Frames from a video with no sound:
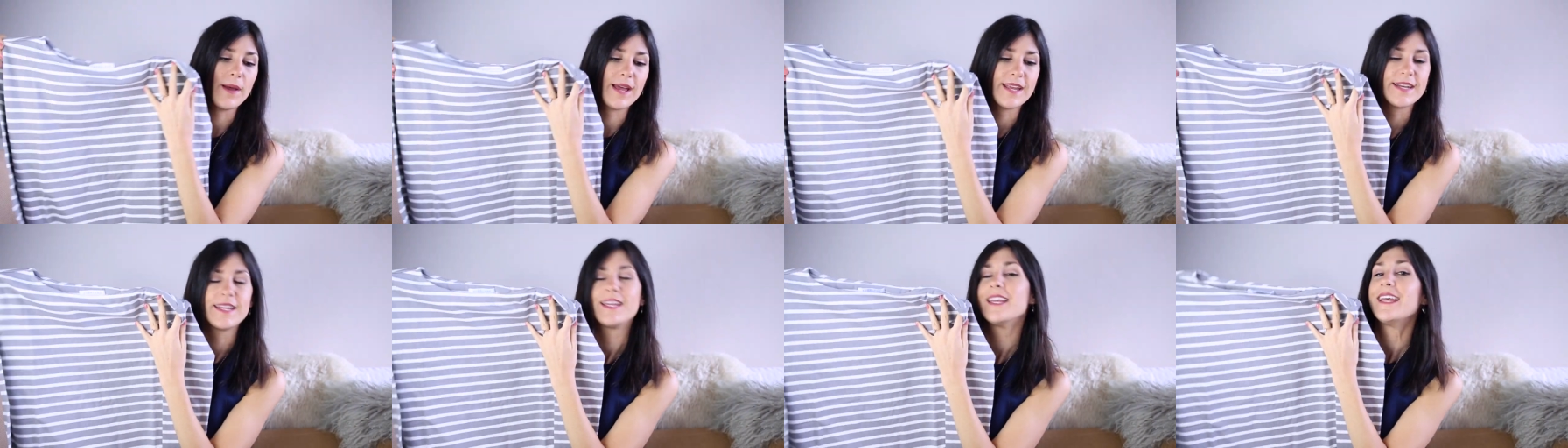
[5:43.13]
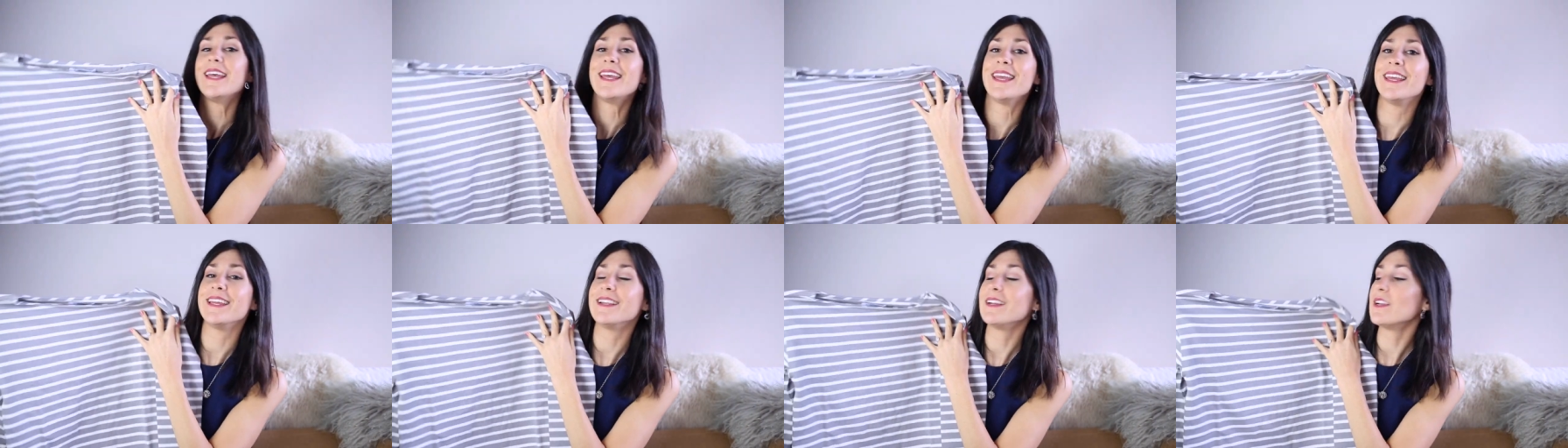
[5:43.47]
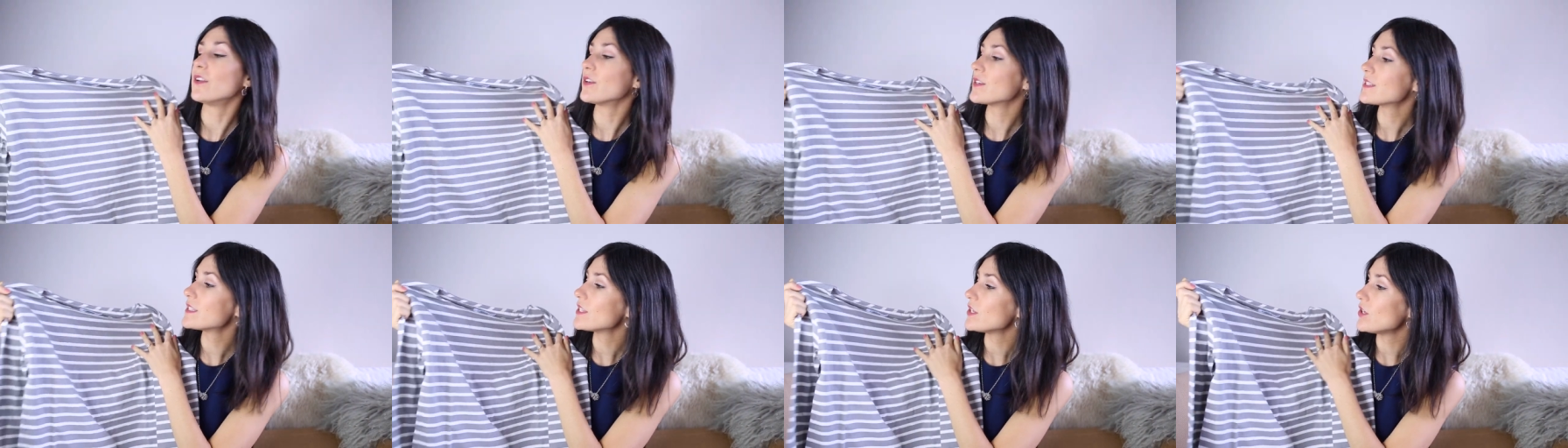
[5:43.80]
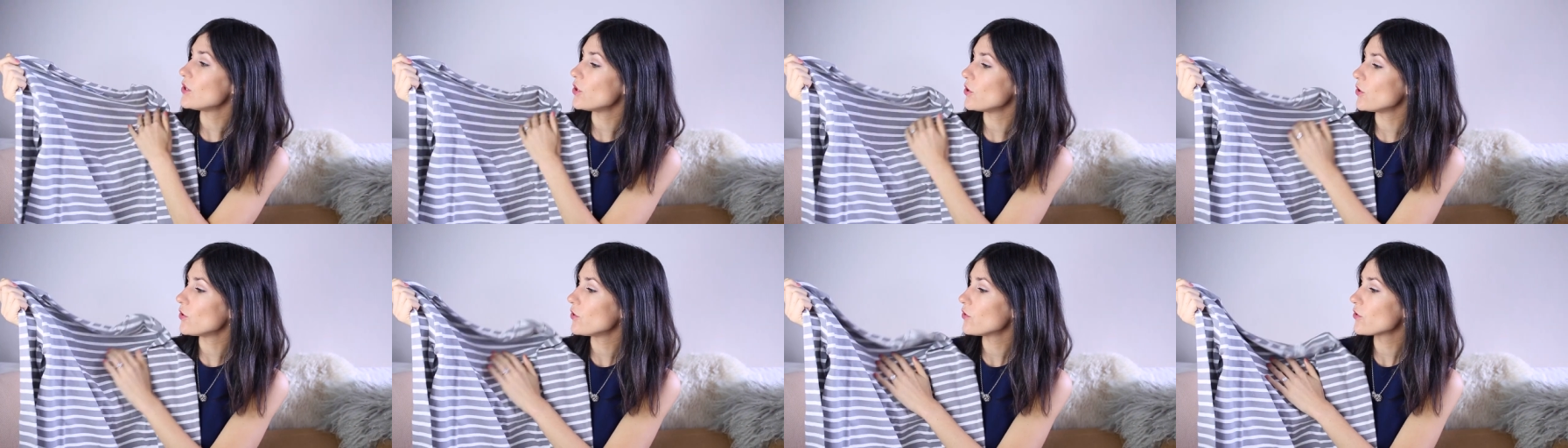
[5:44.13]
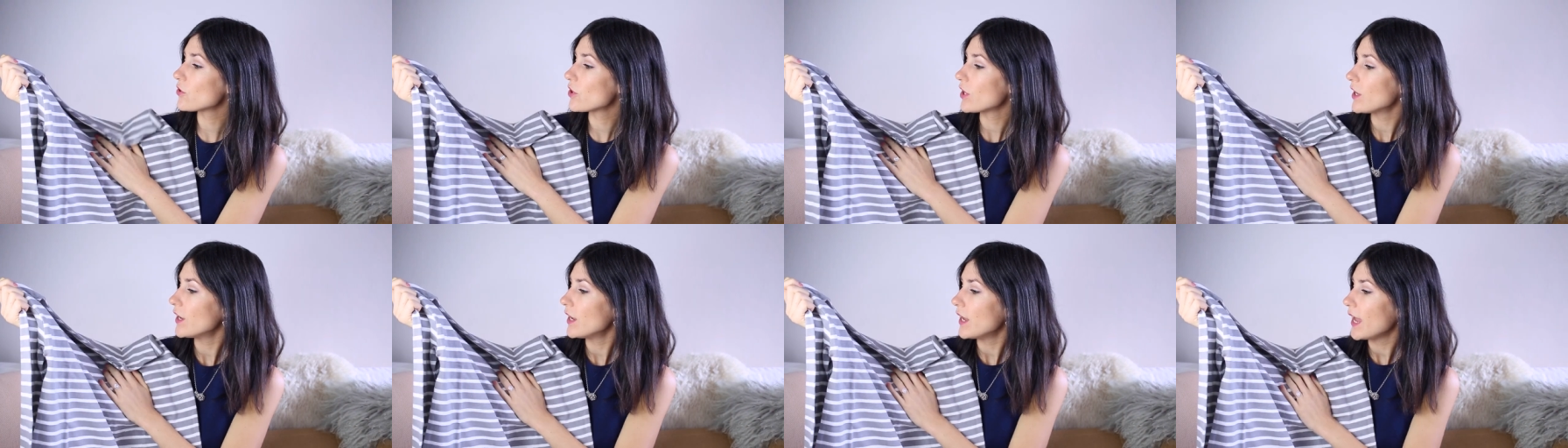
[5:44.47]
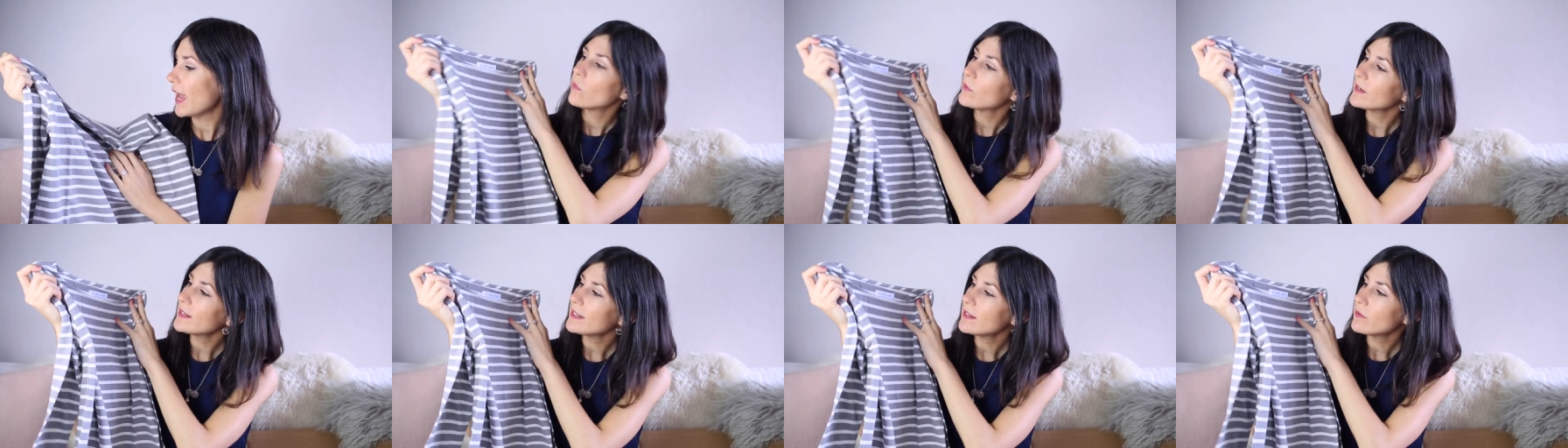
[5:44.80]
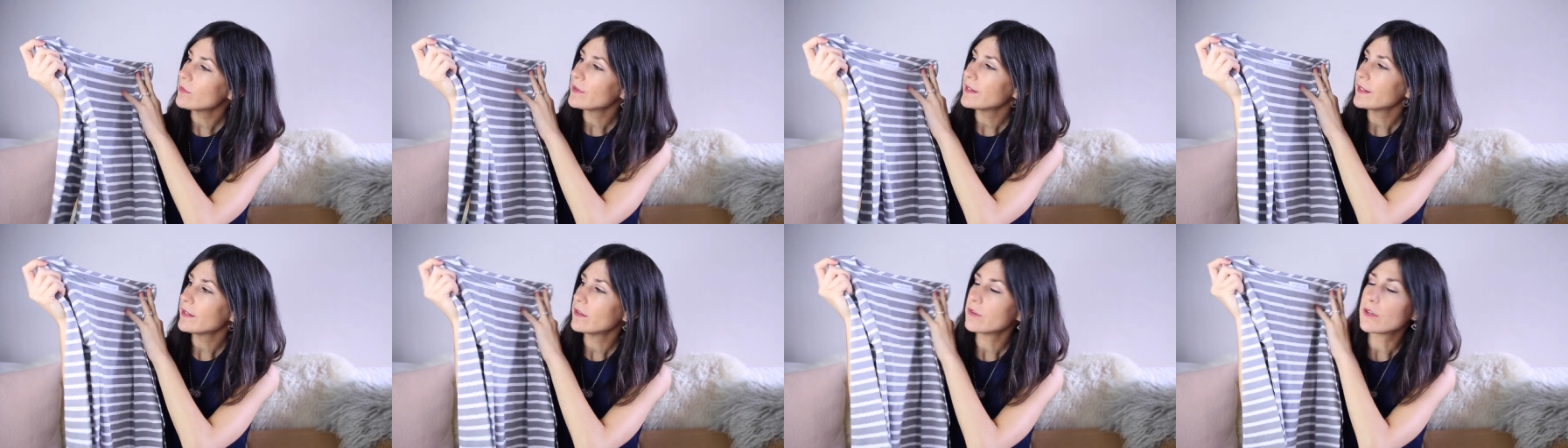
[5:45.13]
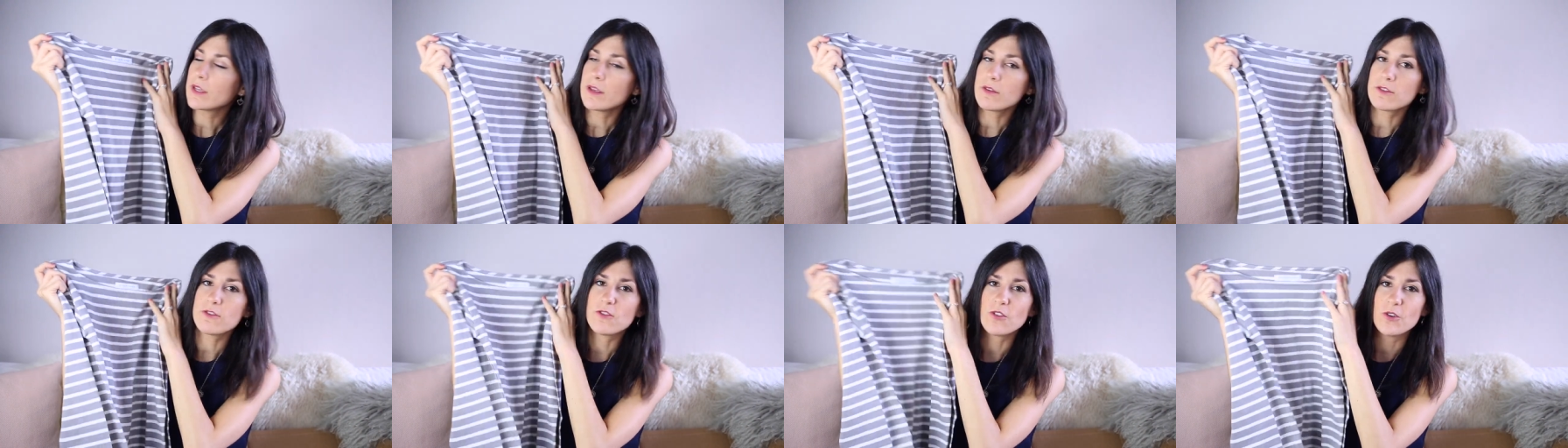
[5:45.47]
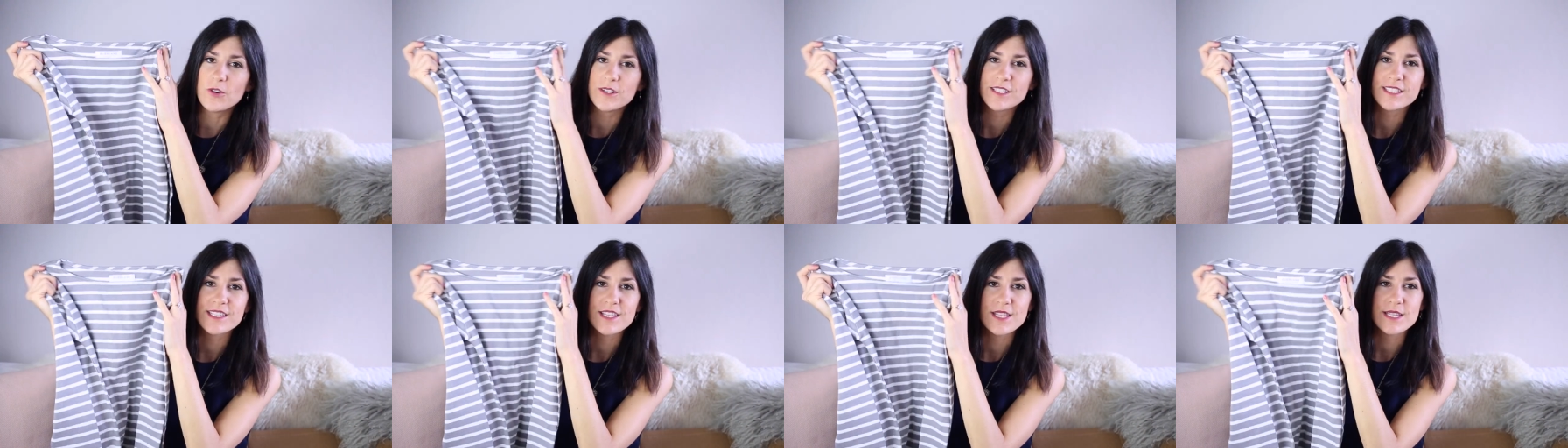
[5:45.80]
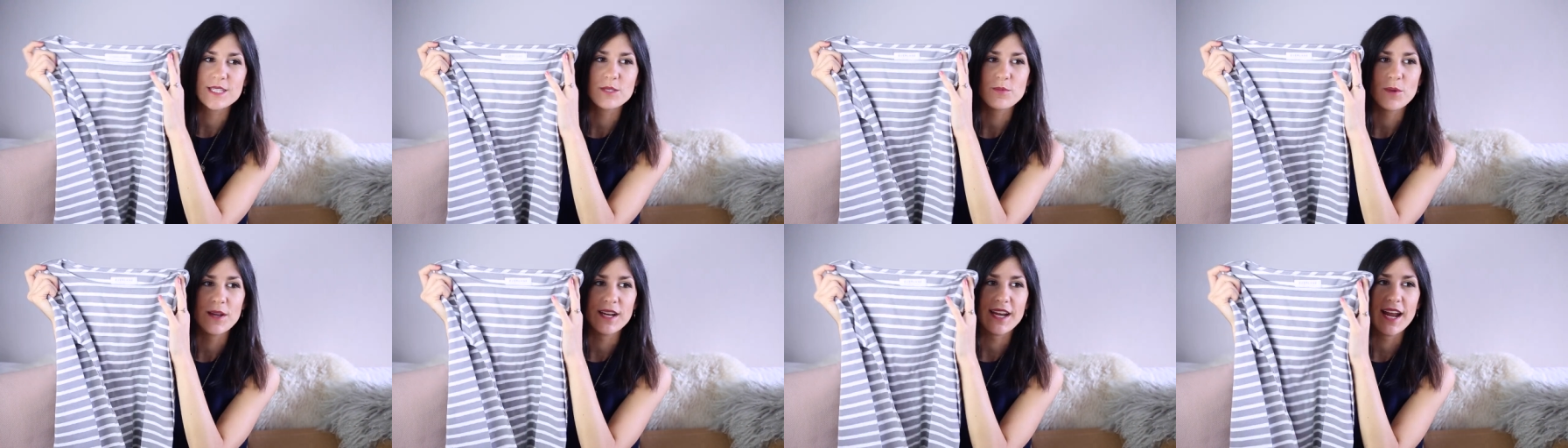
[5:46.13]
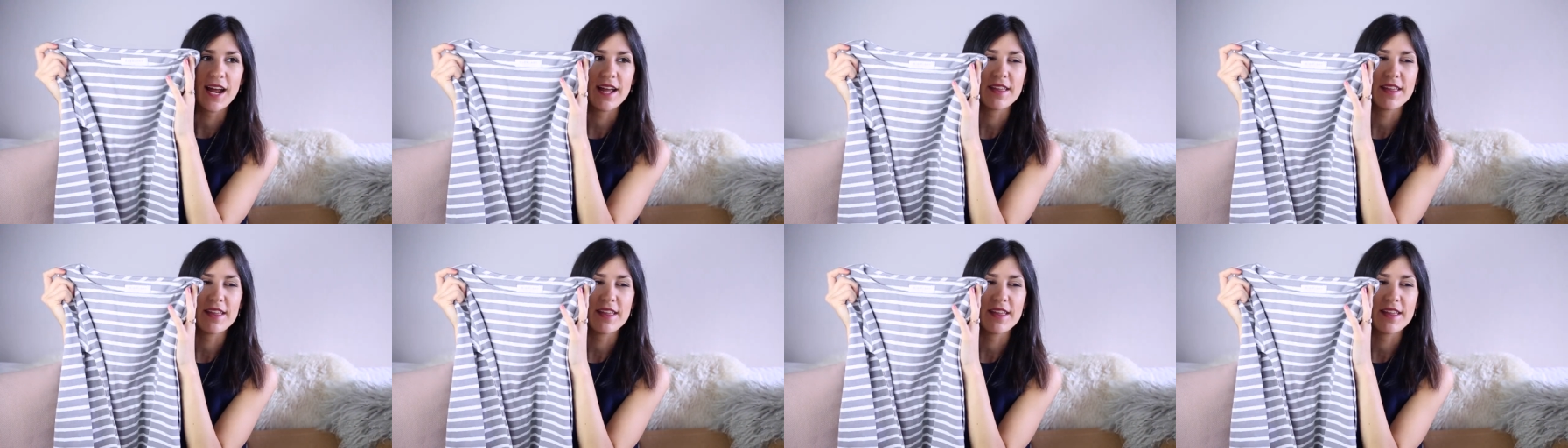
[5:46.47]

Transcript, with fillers: but it looks huge. Really, really looking forward to this one.